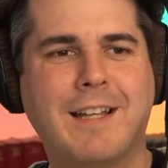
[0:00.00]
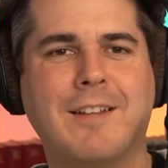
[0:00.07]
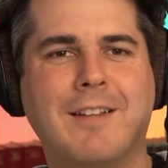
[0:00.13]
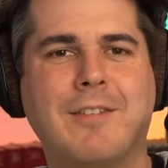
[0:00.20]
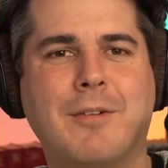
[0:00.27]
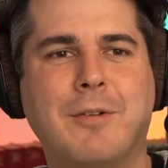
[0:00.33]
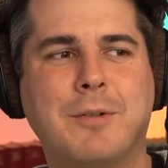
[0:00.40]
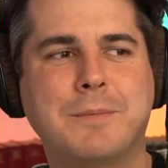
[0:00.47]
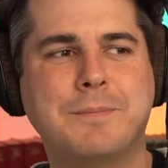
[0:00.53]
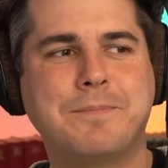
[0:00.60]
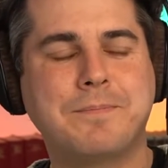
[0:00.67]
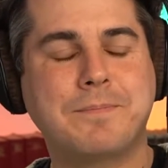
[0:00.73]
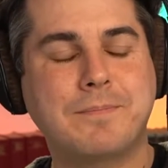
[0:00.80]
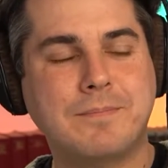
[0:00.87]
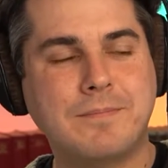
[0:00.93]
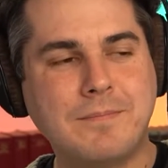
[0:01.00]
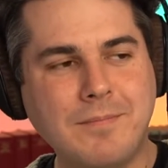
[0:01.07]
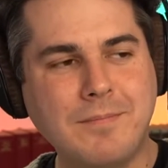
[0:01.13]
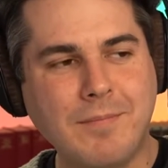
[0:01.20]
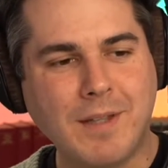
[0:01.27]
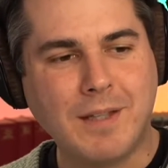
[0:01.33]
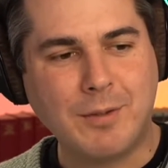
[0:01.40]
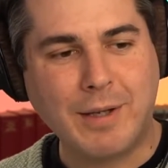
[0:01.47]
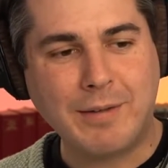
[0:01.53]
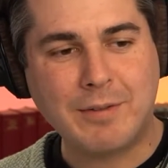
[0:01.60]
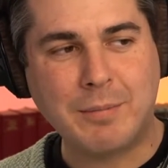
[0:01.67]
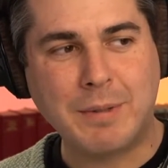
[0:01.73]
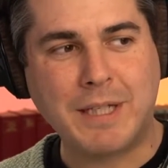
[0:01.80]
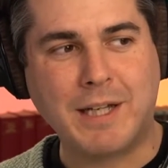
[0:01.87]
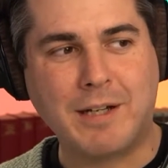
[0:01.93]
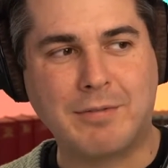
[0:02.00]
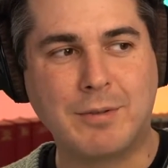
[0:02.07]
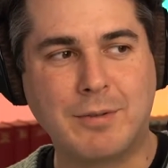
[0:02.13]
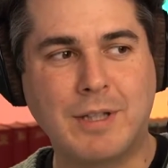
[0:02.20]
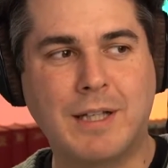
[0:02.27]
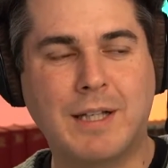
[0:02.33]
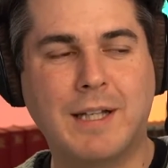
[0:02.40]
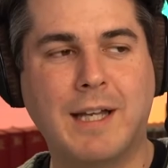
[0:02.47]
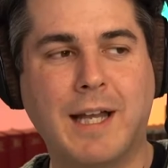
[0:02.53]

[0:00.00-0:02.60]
So you have to be careful.